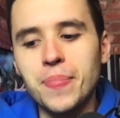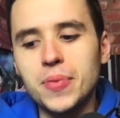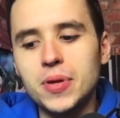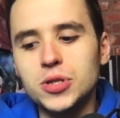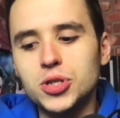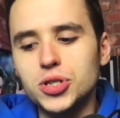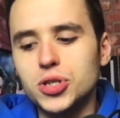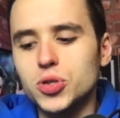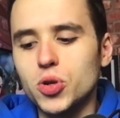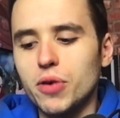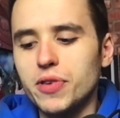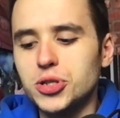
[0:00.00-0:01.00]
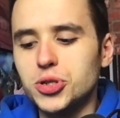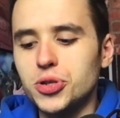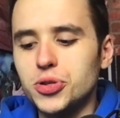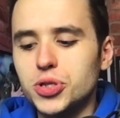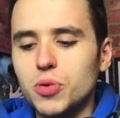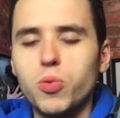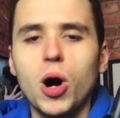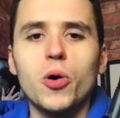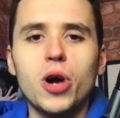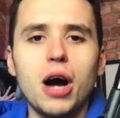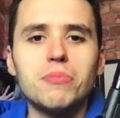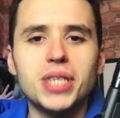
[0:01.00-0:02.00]
Just to sort of introduce
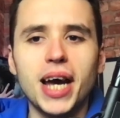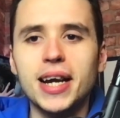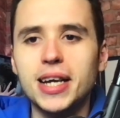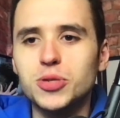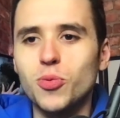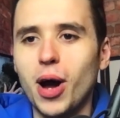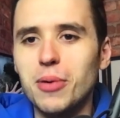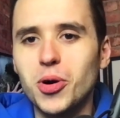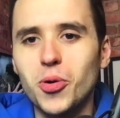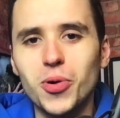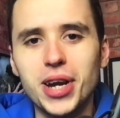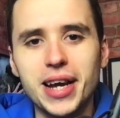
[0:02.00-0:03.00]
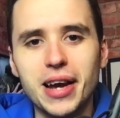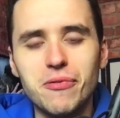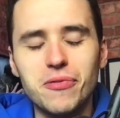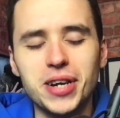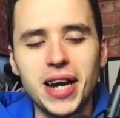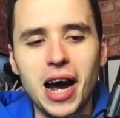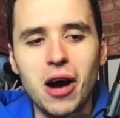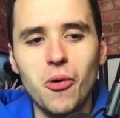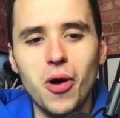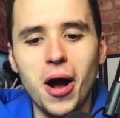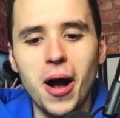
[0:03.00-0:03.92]
World Cup Daily is what I'm calling it for now,